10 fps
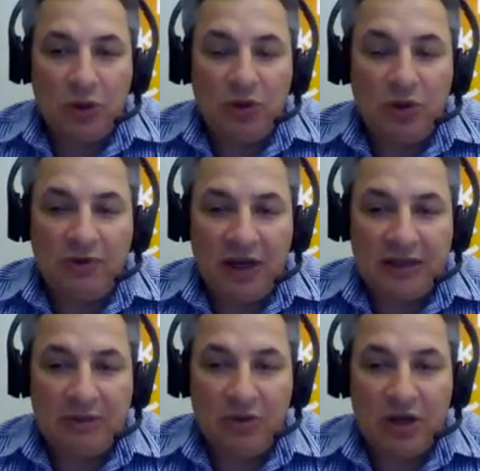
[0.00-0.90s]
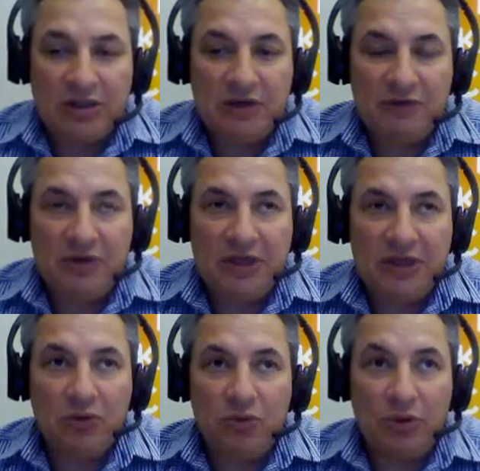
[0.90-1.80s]
could have customized it. If you said,
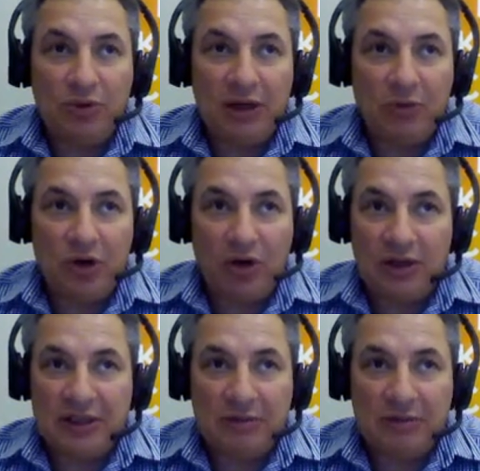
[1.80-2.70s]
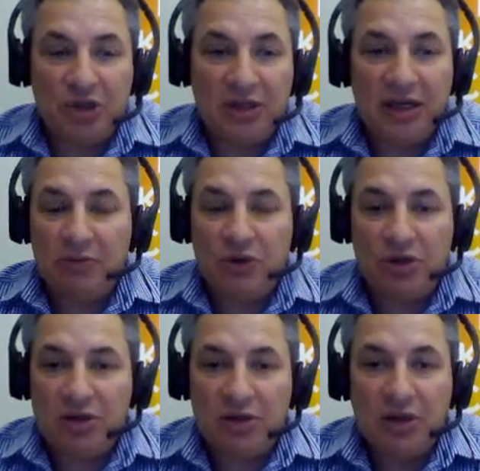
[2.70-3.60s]
look, we really want it on the submission date, we'd
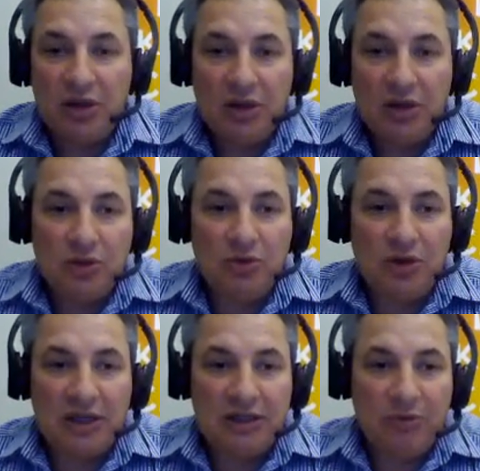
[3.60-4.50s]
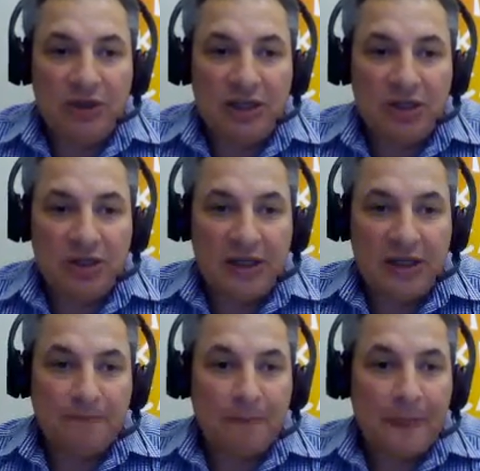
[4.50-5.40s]
just do a customization there.